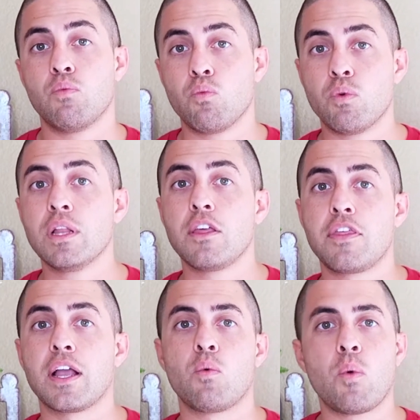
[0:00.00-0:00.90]
really
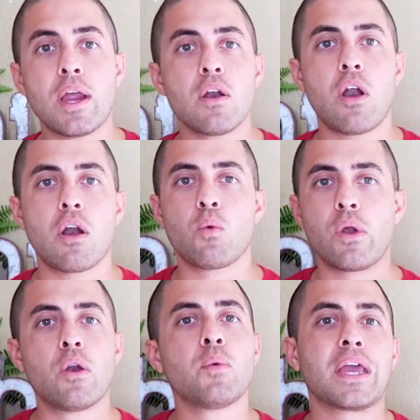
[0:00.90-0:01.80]
think, where
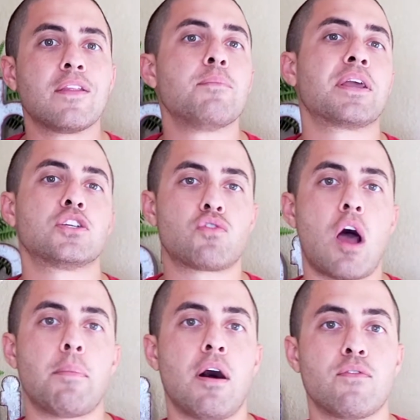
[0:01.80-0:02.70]
are we getting the biggest
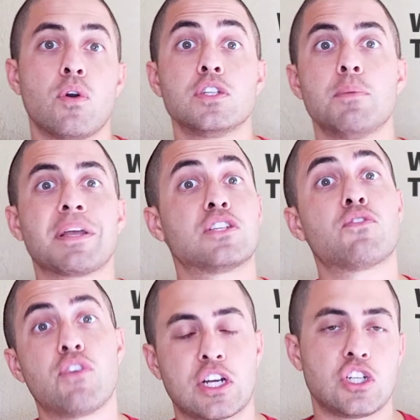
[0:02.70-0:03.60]
drop off? Where is the biggest
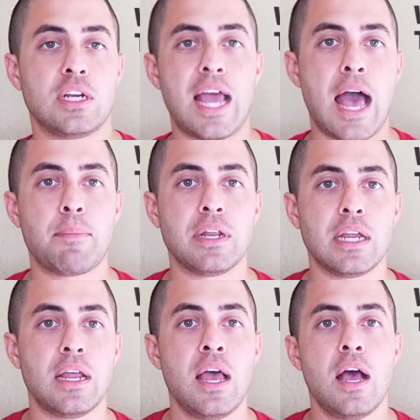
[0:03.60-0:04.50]
friction
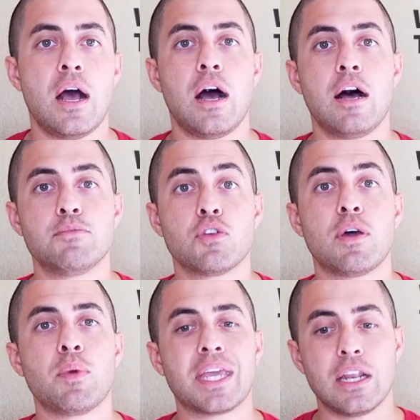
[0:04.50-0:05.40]
happening, so
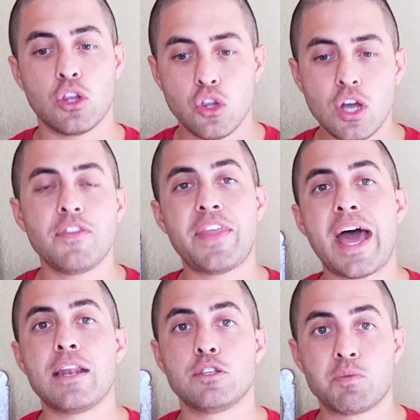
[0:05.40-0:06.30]
that we can look at
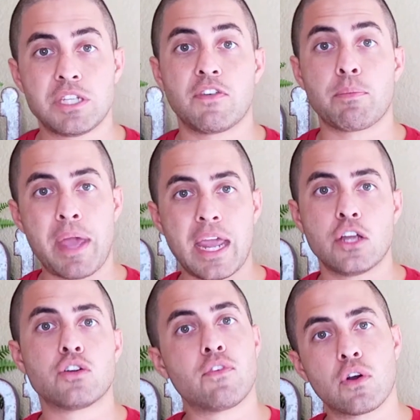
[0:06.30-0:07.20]
that specific
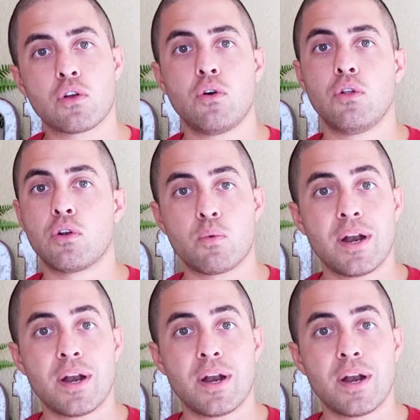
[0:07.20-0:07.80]
page or vertical or